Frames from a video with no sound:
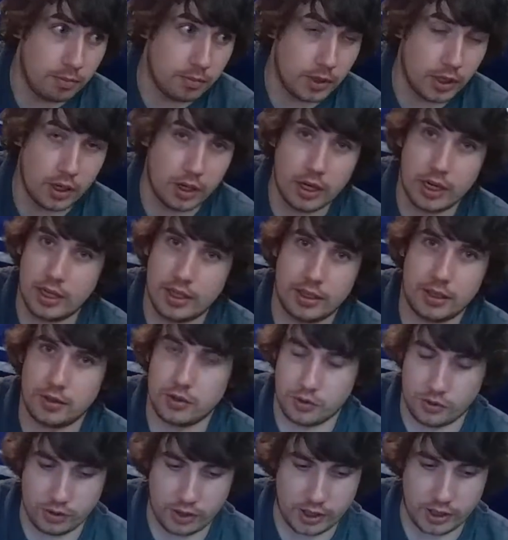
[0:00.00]
No, I didn't think it
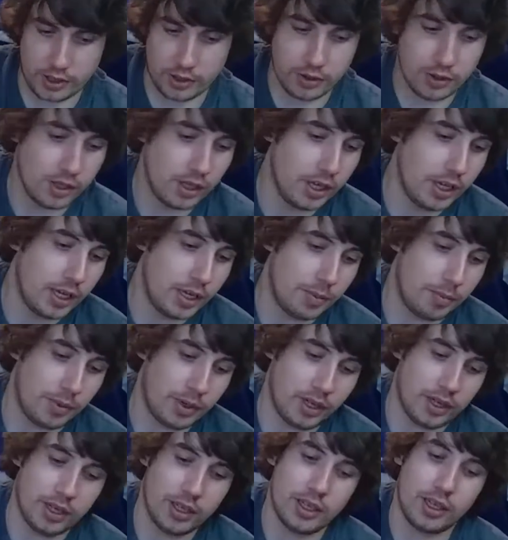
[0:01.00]
was a drug deal.
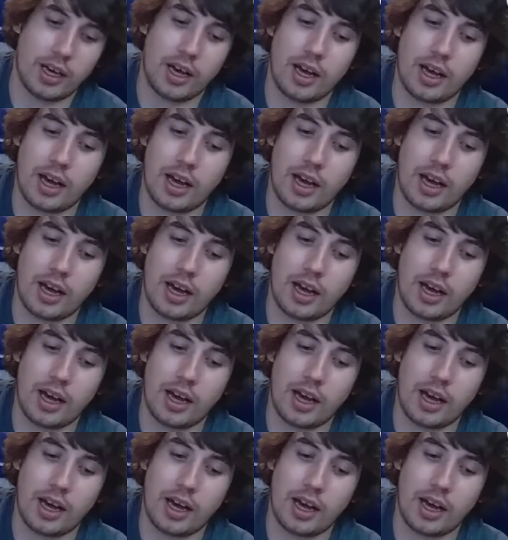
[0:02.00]
But